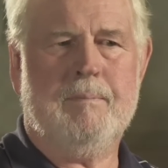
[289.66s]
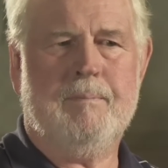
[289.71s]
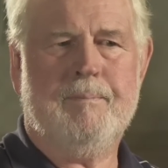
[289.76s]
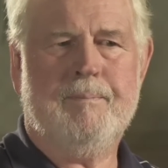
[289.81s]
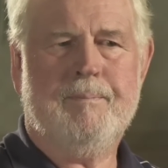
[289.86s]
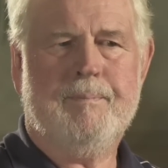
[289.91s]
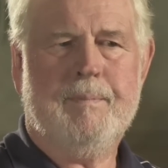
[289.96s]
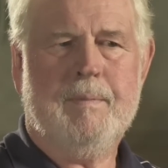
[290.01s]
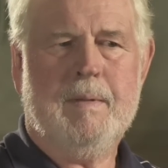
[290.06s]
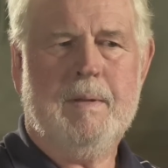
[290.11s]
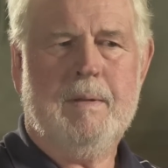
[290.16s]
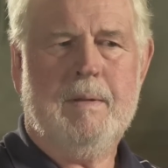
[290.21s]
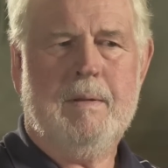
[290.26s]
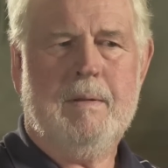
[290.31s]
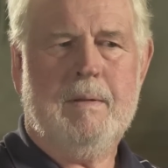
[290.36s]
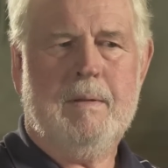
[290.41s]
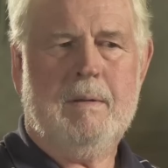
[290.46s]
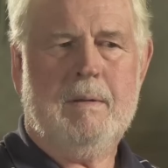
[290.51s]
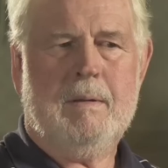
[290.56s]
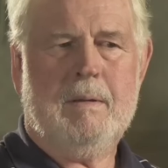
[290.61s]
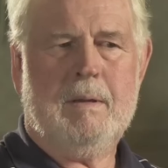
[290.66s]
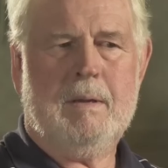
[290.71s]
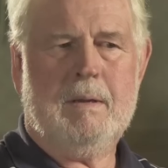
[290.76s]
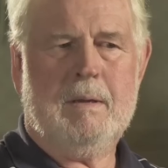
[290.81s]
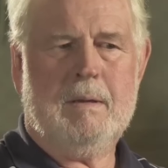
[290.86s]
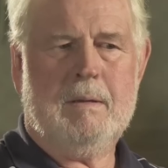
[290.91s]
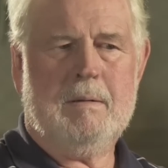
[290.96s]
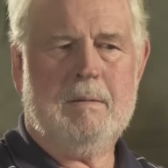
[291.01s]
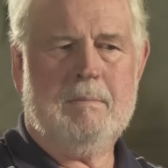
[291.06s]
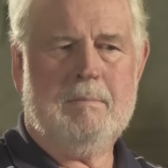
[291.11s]

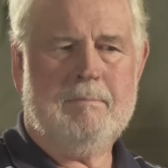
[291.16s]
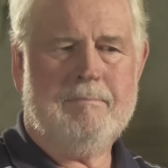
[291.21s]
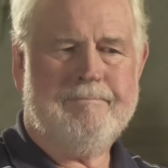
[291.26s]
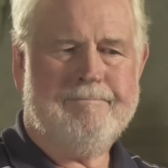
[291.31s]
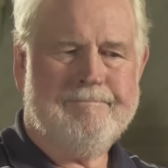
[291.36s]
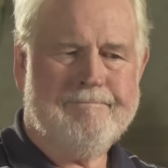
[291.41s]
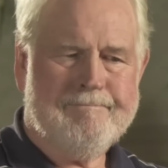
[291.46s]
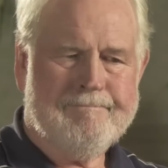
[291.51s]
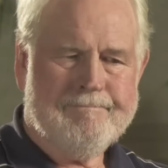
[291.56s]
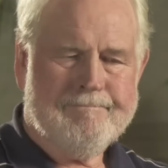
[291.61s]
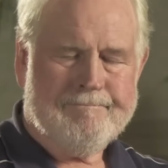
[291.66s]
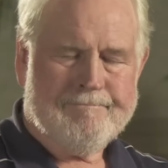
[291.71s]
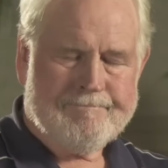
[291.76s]
(silence)